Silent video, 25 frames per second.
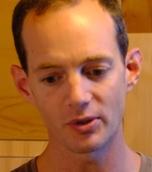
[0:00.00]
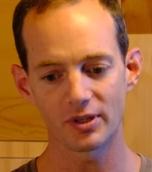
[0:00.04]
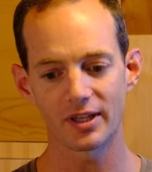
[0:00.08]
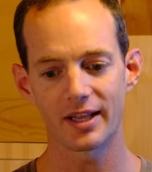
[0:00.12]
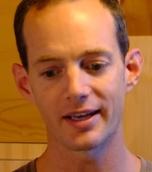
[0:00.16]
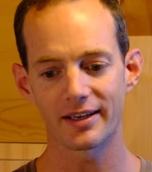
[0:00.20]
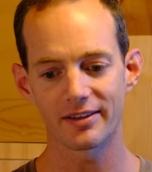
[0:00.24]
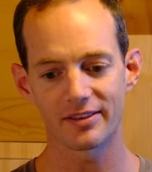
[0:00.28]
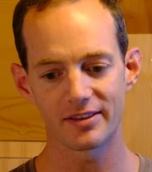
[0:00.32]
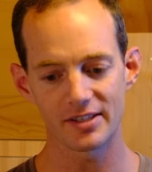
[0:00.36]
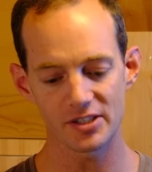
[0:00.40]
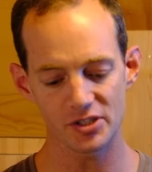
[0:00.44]

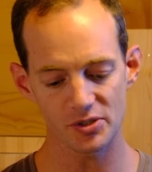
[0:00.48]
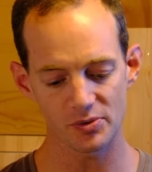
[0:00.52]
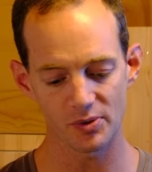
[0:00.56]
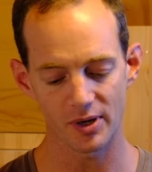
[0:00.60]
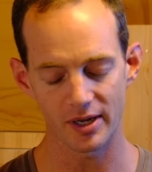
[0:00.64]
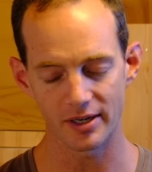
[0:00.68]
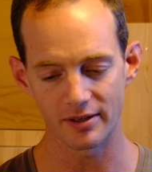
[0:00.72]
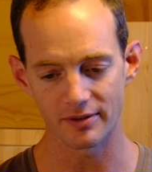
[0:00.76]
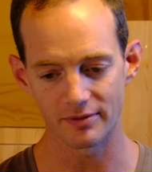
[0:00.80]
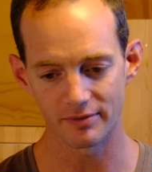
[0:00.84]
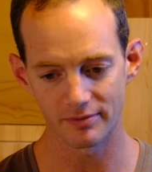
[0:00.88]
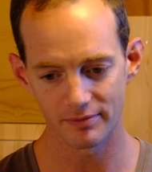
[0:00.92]
like this
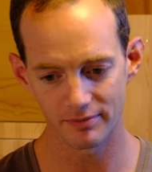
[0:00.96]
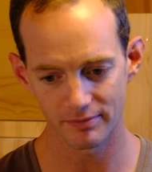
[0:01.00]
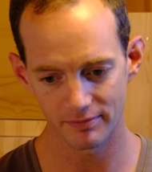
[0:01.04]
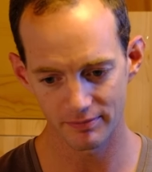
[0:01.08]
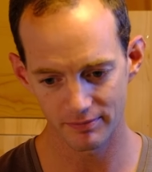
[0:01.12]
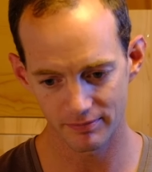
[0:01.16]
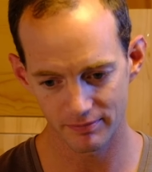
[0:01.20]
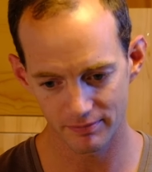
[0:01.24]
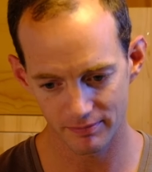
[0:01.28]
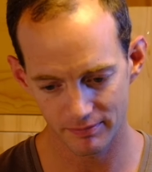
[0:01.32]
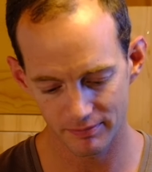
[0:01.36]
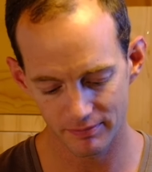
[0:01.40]
one,
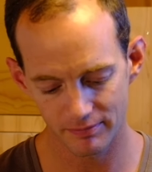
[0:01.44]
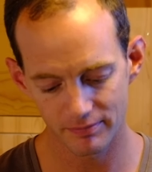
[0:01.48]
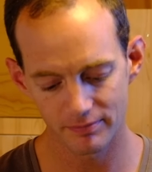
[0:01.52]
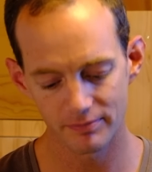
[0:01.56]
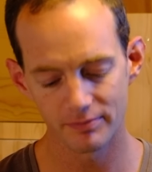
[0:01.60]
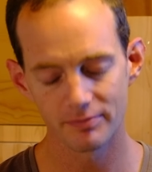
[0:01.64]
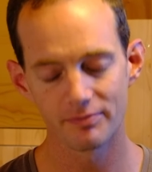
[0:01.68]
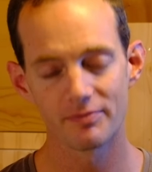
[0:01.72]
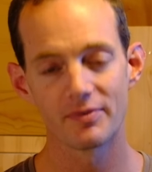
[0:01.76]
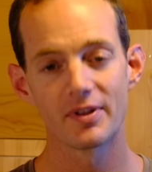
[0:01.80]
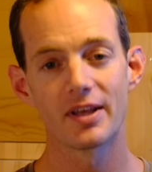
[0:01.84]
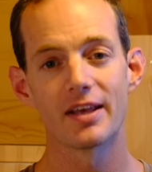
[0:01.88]

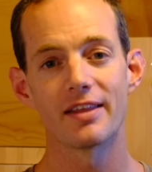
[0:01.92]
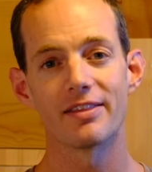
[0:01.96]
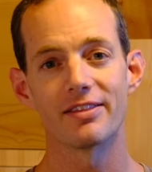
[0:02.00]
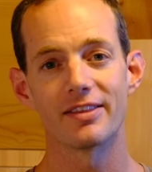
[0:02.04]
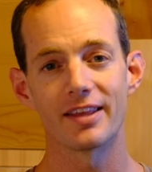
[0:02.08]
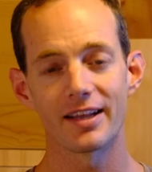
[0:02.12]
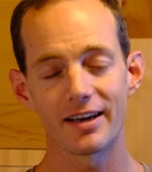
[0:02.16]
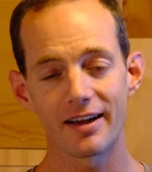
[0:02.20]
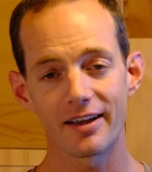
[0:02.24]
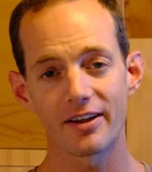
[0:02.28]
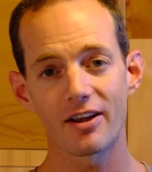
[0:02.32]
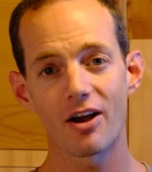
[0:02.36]

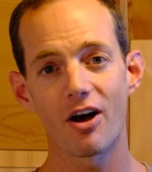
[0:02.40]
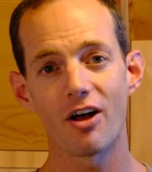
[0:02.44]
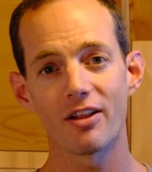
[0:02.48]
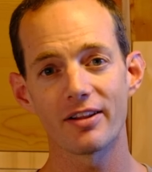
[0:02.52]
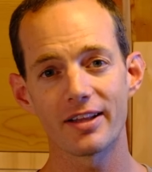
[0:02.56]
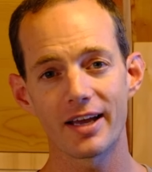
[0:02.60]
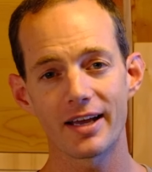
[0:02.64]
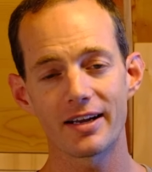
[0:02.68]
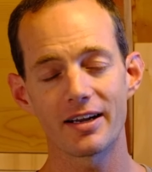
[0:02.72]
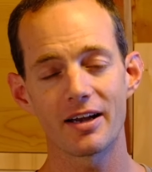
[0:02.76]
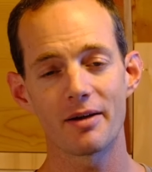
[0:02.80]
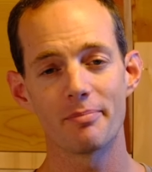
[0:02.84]
then I call
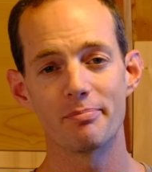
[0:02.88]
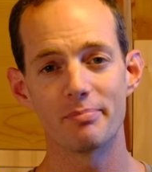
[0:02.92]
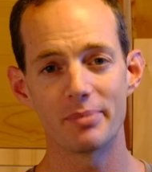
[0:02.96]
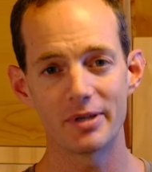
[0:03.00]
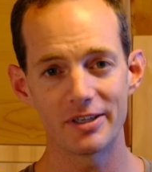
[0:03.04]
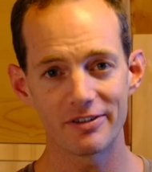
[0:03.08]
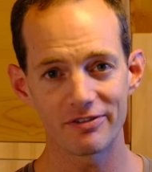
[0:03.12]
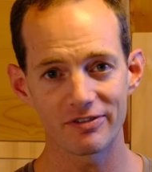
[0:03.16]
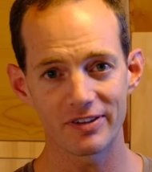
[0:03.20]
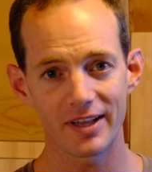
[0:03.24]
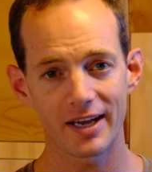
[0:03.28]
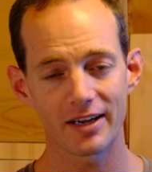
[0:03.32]
that a
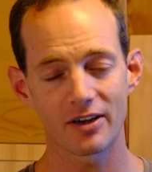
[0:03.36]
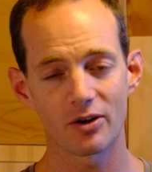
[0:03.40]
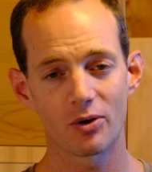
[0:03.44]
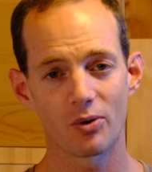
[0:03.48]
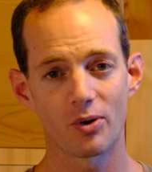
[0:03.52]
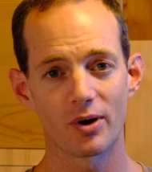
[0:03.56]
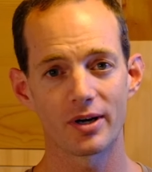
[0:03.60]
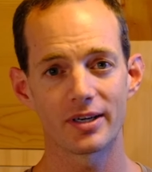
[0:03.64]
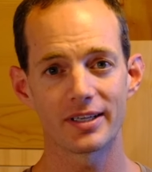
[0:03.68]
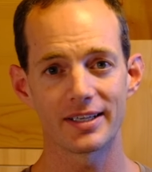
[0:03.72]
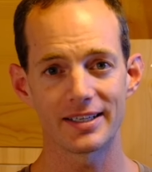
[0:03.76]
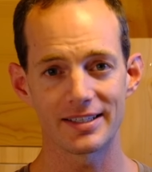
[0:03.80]
B flat
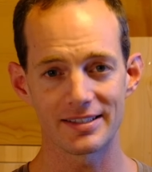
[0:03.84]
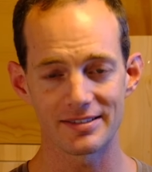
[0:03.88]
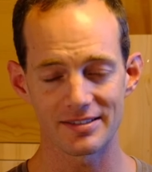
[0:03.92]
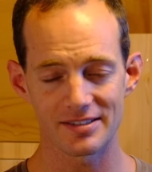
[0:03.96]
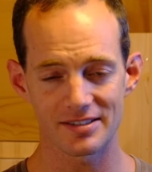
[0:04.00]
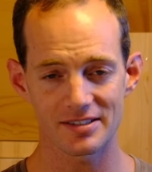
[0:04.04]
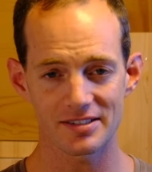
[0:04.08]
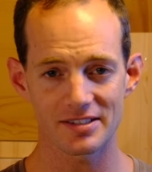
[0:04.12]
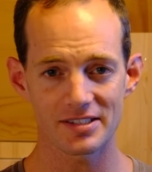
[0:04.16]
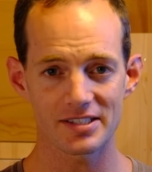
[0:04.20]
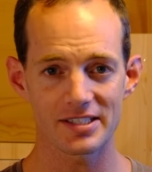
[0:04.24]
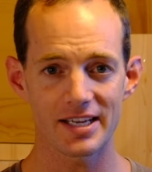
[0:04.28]
chord in
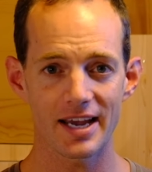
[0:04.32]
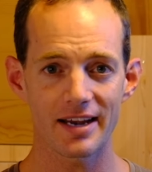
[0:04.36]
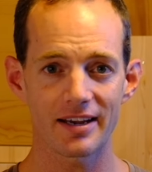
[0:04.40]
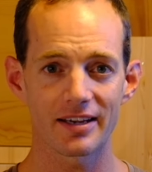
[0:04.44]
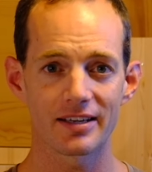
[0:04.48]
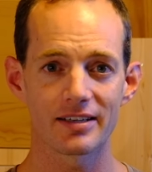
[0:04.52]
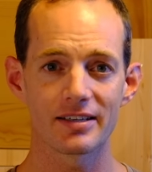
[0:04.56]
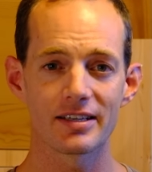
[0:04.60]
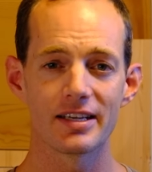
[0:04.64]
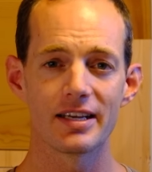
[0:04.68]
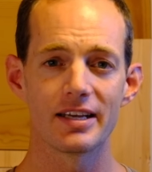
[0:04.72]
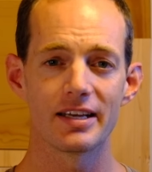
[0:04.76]

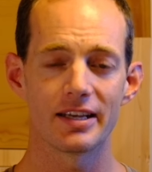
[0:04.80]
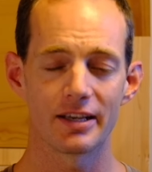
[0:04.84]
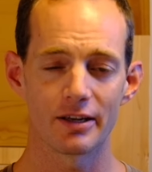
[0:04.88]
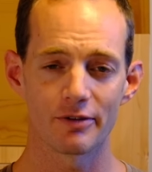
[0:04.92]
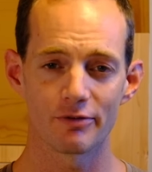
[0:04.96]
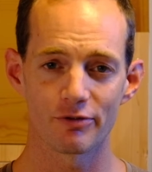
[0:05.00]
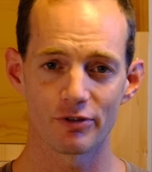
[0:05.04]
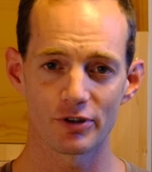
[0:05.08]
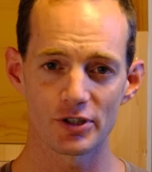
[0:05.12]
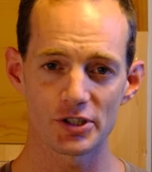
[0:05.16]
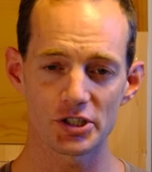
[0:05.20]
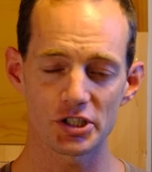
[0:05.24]
second
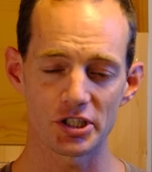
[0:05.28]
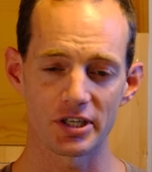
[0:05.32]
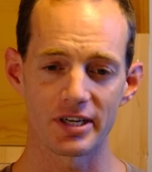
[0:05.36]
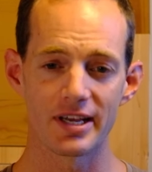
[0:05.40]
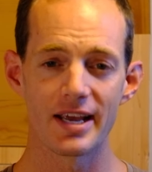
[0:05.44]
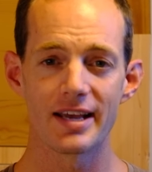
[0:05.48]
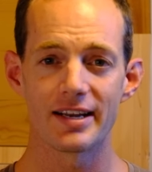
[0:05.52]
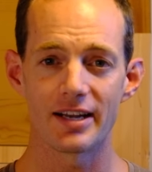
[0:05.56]
inversion.